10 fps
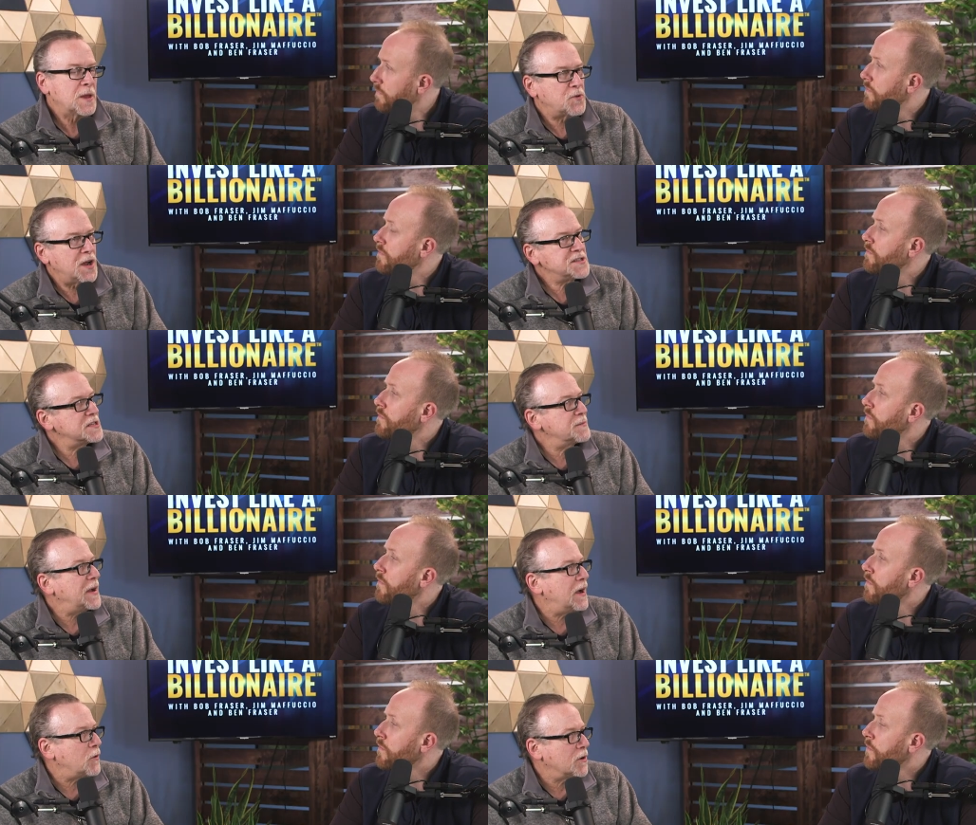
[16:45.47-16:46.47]
Speaker 1: pricing
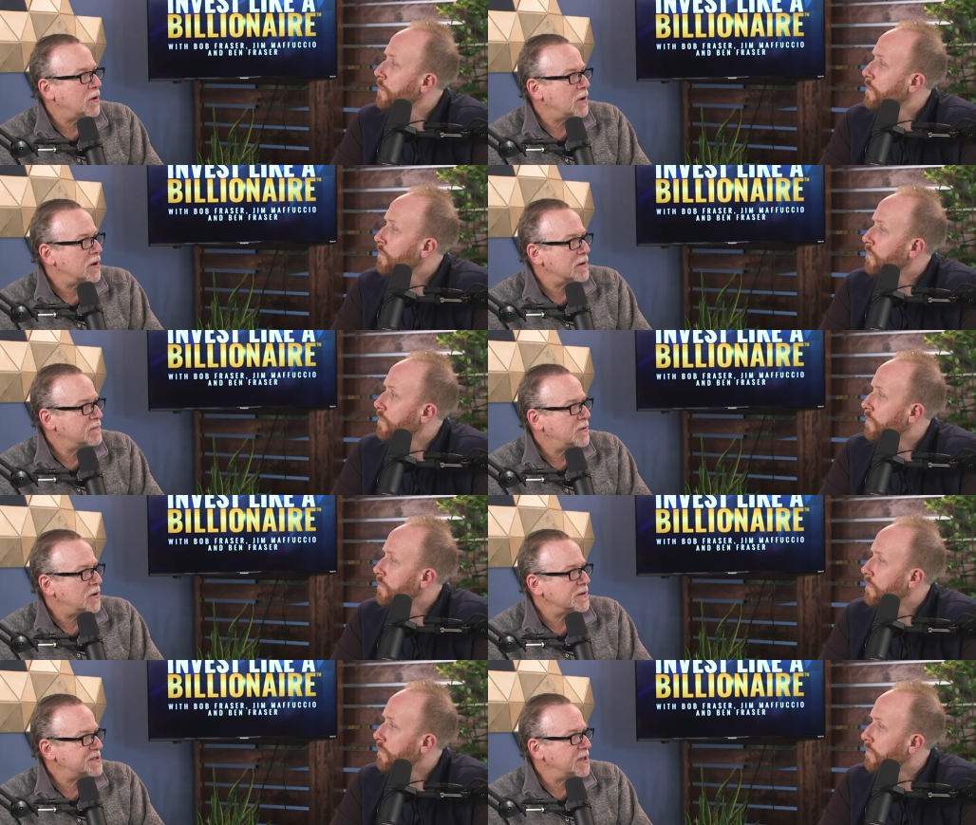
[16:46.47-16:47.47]
power are,
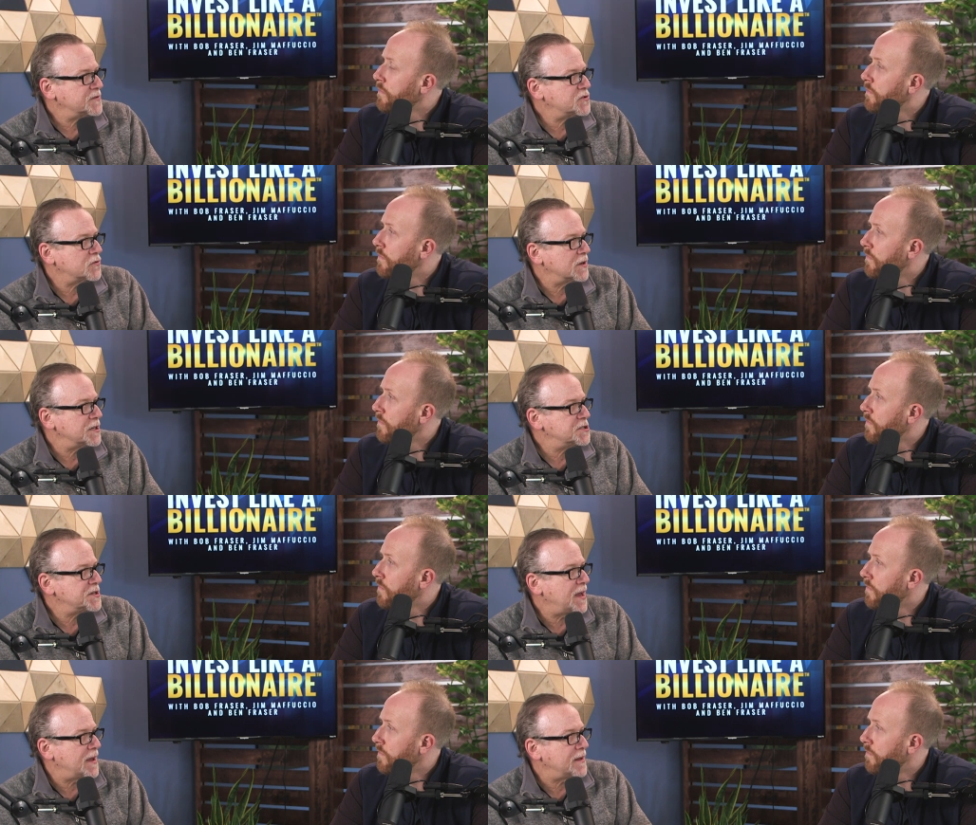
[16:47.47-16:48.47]
are self storage
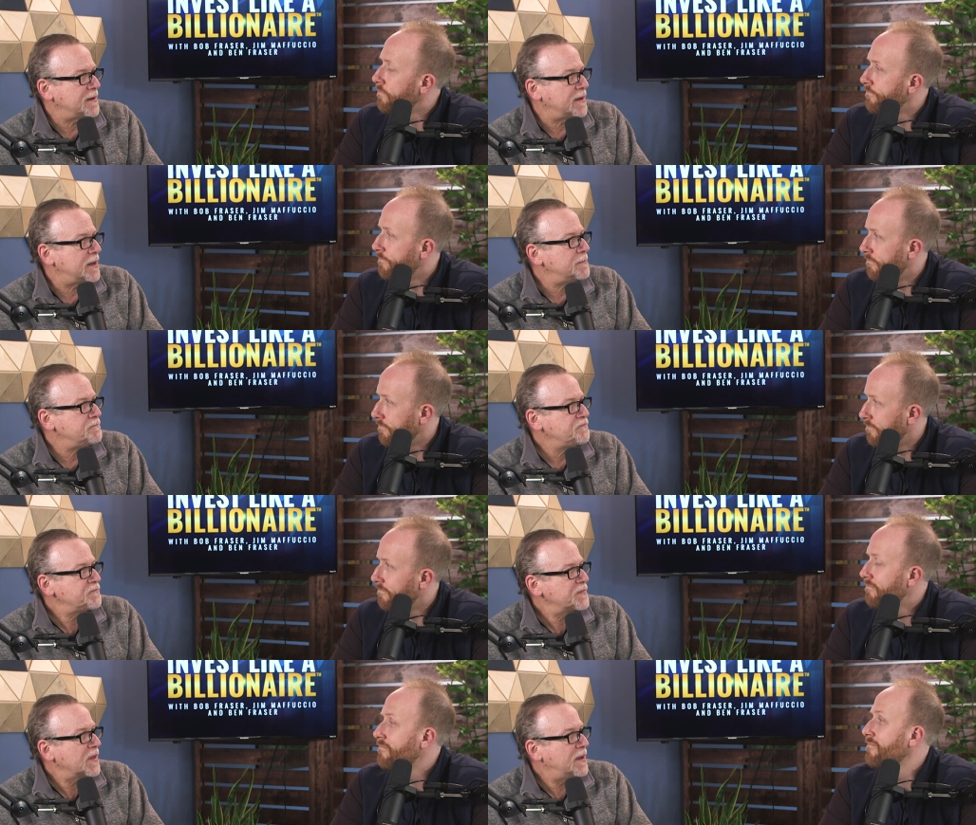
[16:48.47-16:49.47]
and, um,
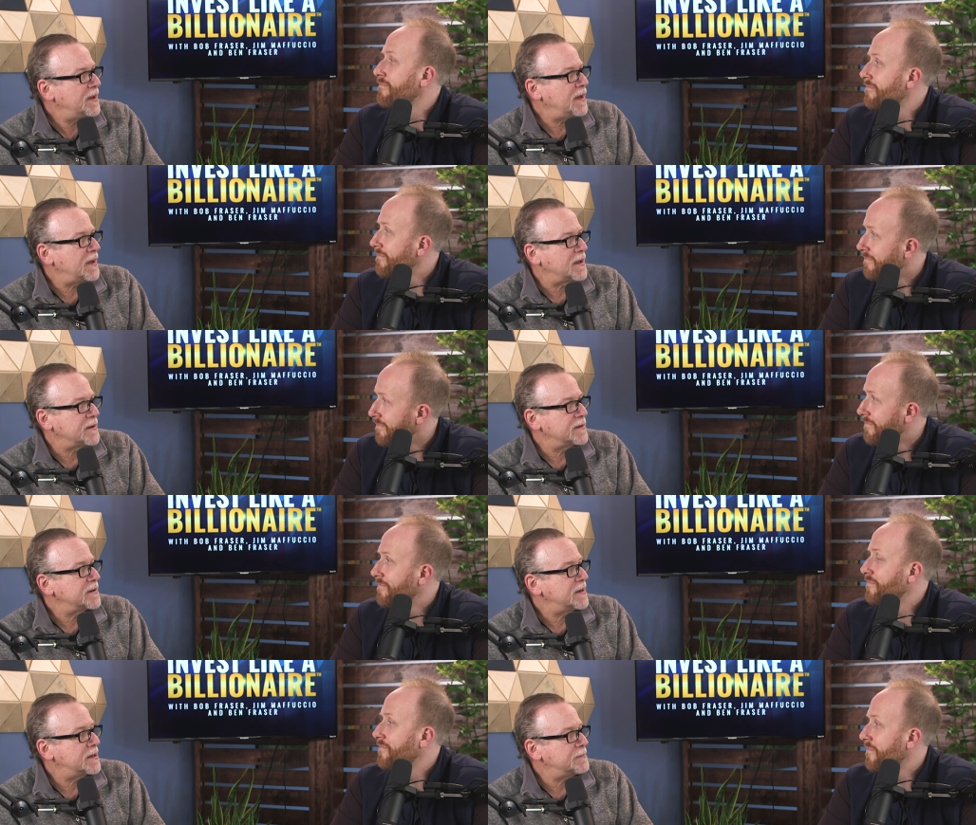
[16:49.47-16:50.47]
and,
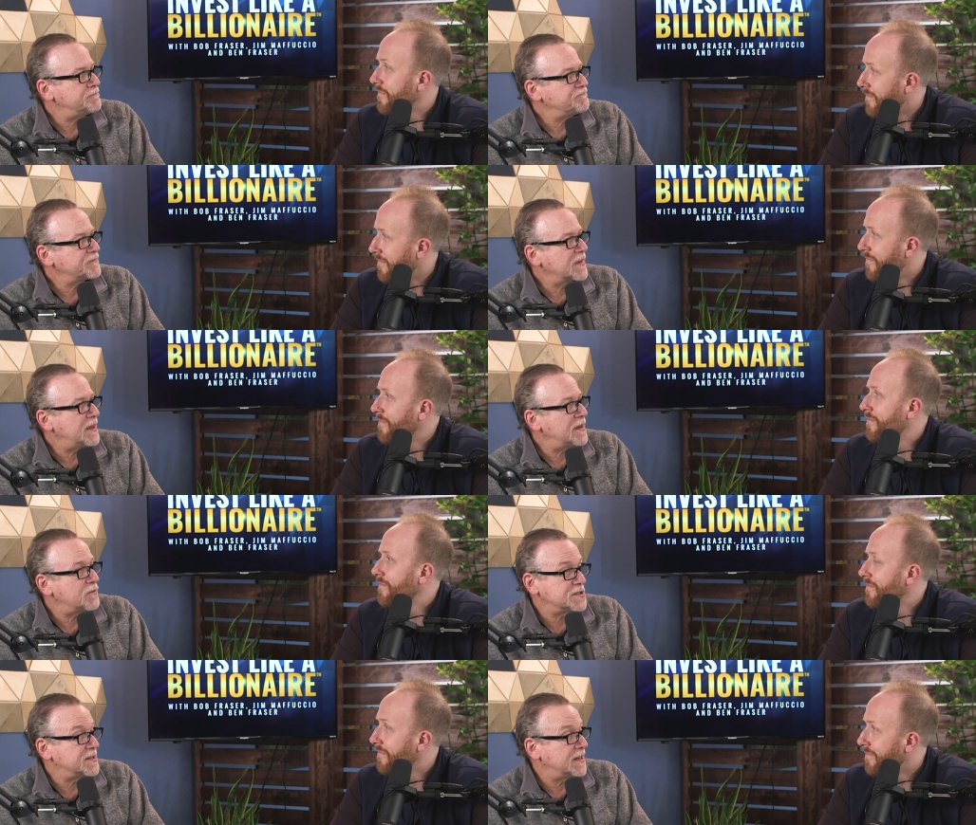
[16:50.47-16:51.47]
Speaker 2: um, and
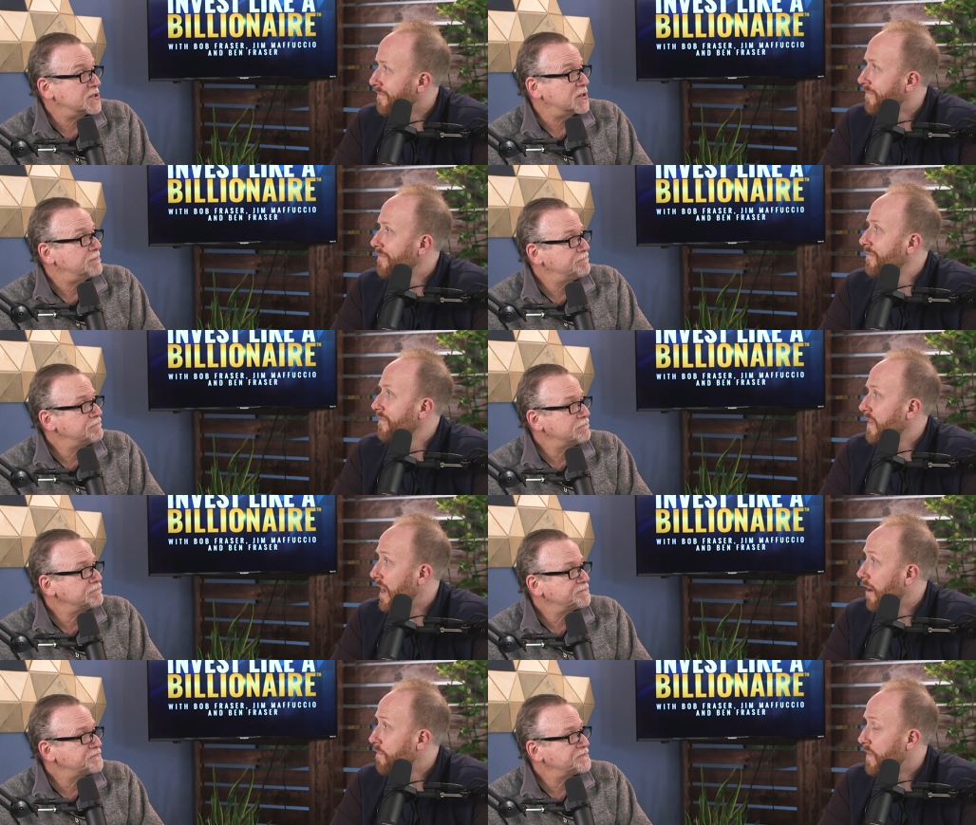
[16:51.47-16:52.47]
residential.
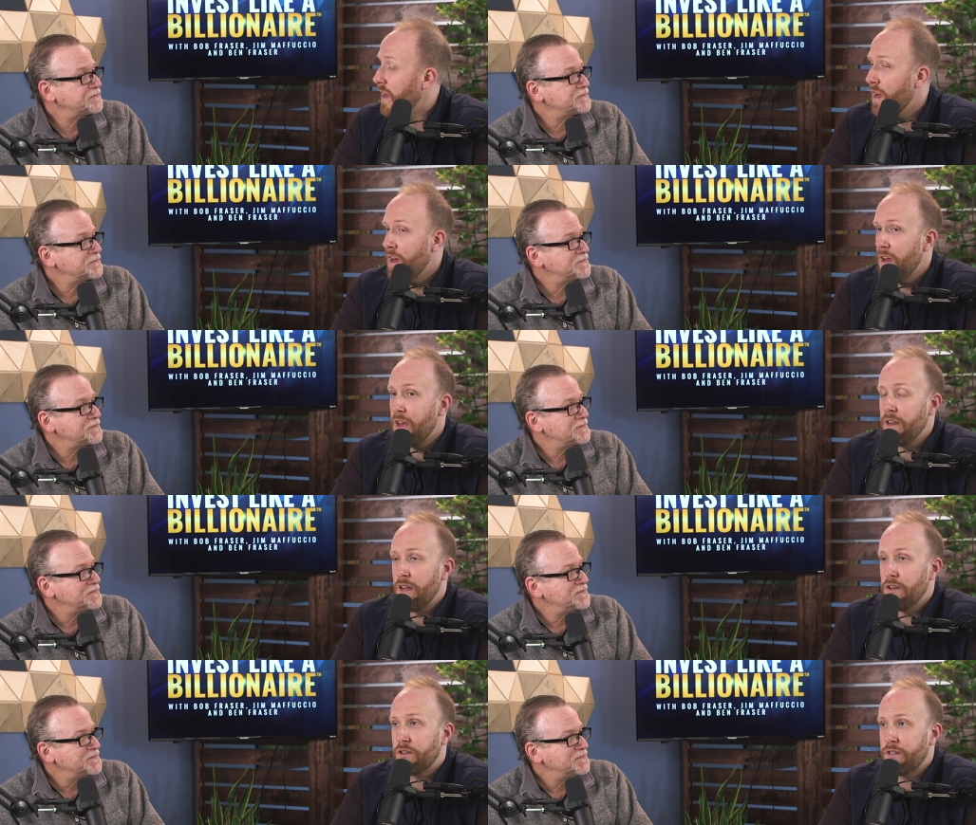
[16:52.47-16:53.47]
Yeah and,
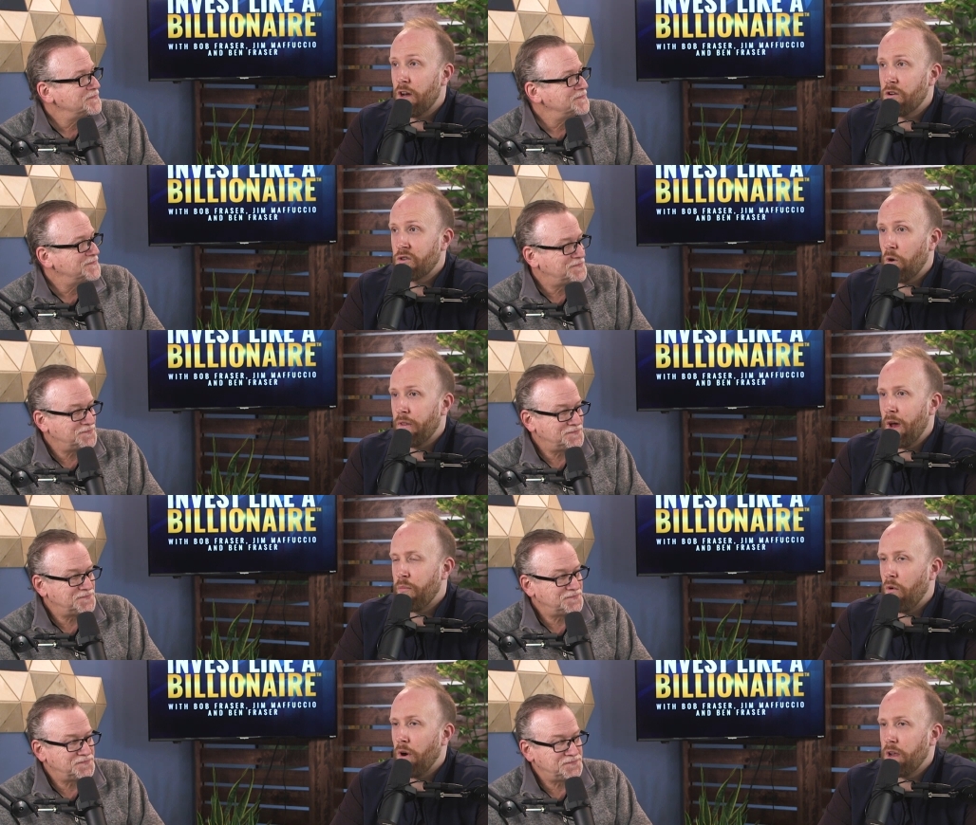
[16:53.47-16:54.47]
and, just to underscore that
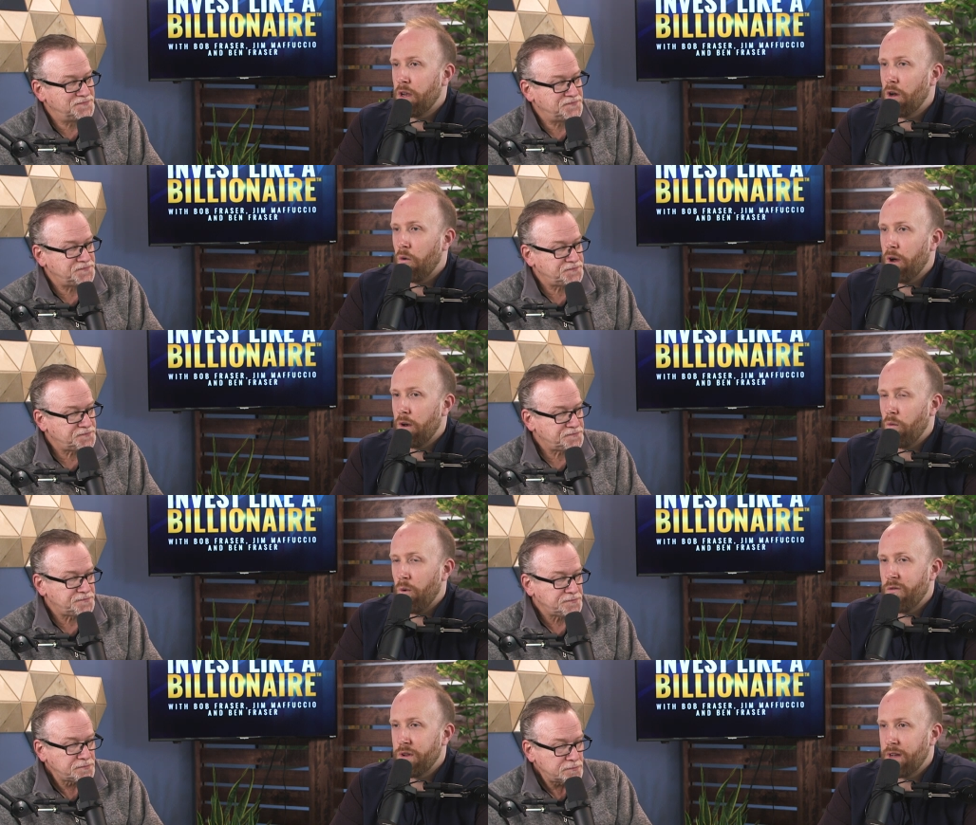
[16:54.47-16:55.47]
point, you know what what
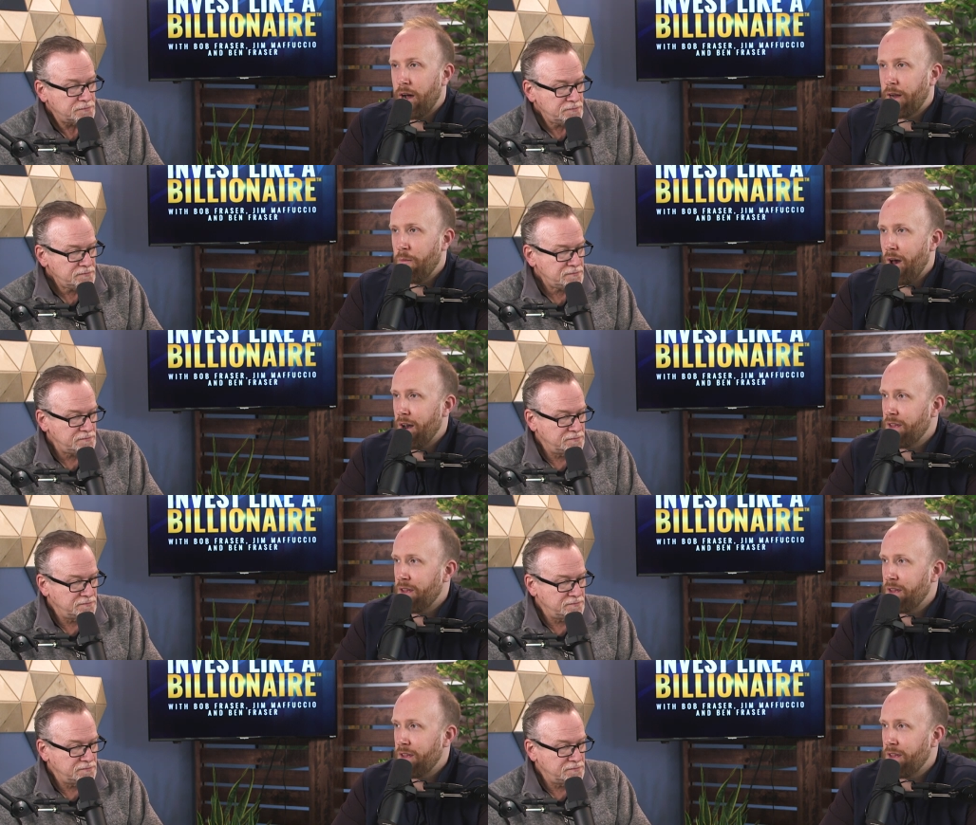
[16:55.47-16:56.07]
we've been talking about.